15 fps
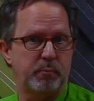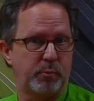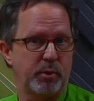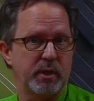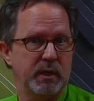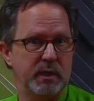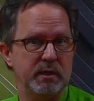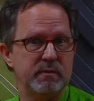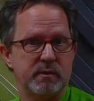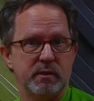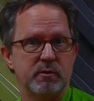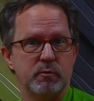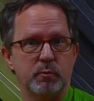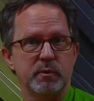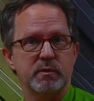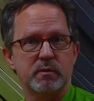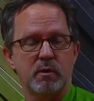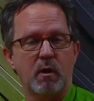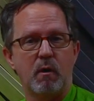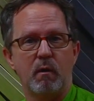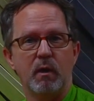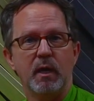pretty easy to
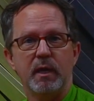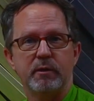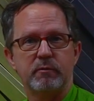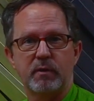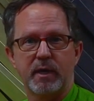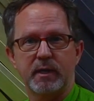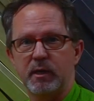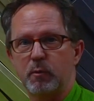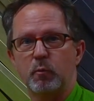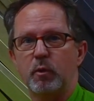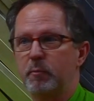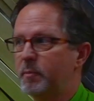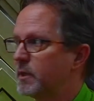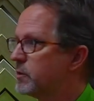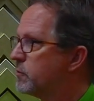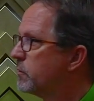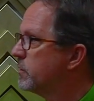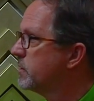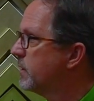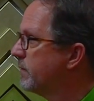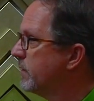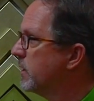install. You're hanging one picture
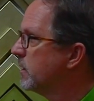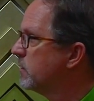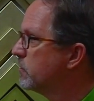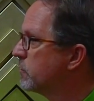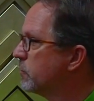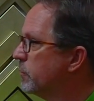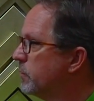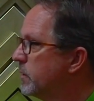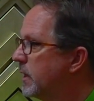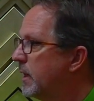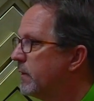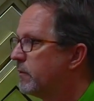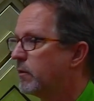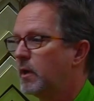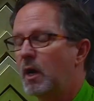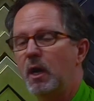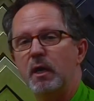because everything is screwed together.